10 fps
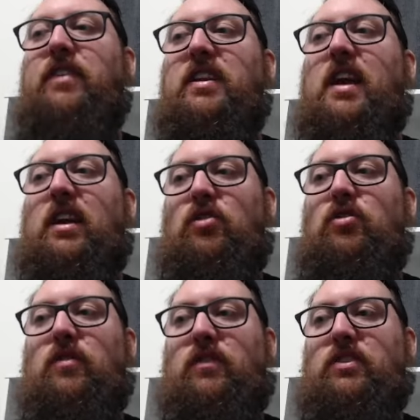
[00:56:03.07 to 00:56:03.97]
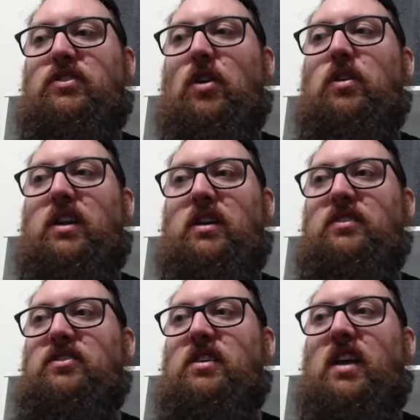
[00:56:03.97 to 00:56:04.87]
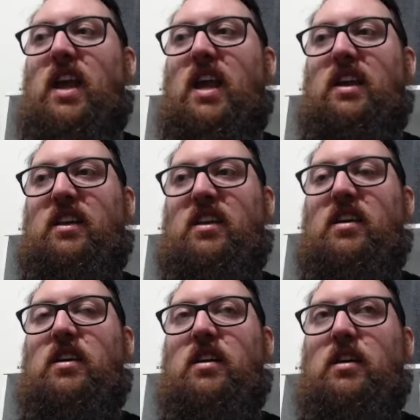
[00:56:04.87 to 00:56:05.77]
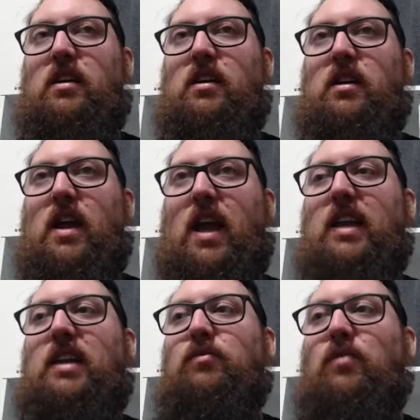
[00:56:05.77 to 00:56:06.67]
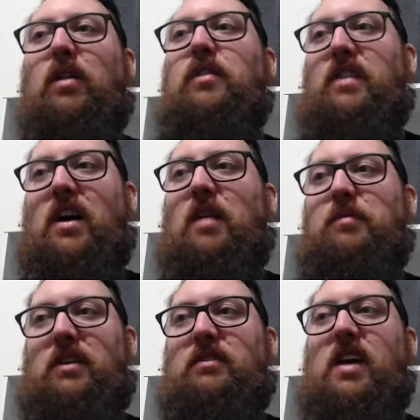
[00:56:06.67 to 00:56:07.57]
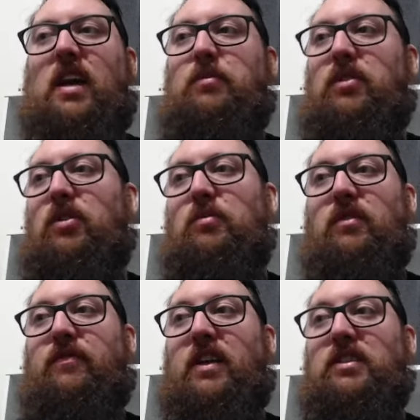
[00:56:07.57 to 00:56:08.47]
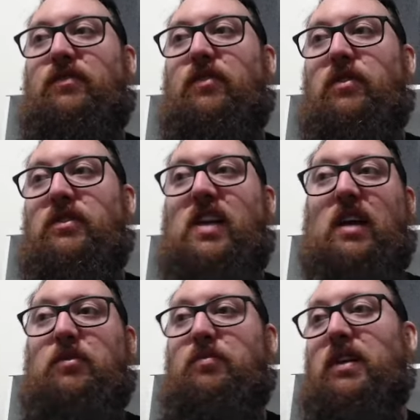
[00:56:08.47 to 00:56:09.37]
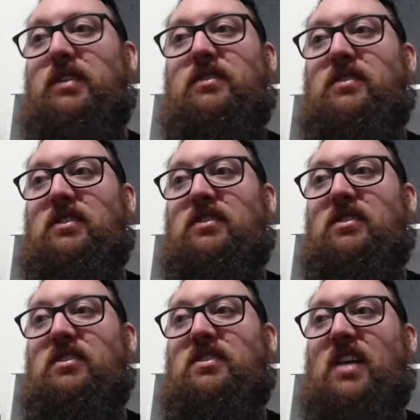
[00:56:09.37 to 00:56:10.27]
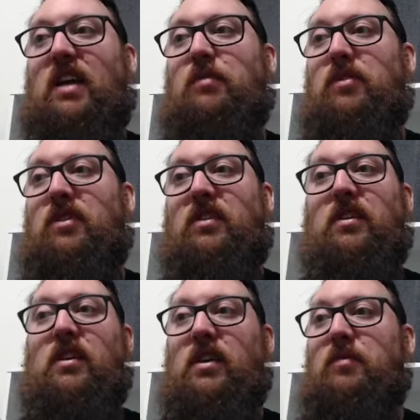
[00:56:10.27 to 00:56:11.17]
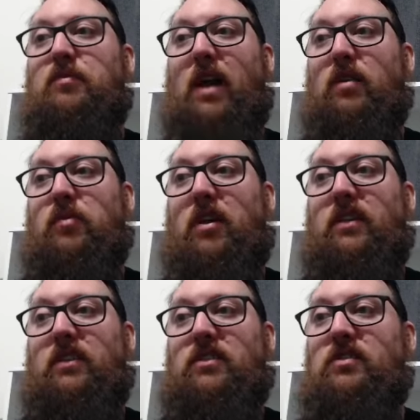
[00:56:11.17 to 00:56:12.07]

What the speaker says: a unit of Custodians in any relevant army. Take them with Human Defense Force, take them with Blessed Sisters, take them with Battle Brothers,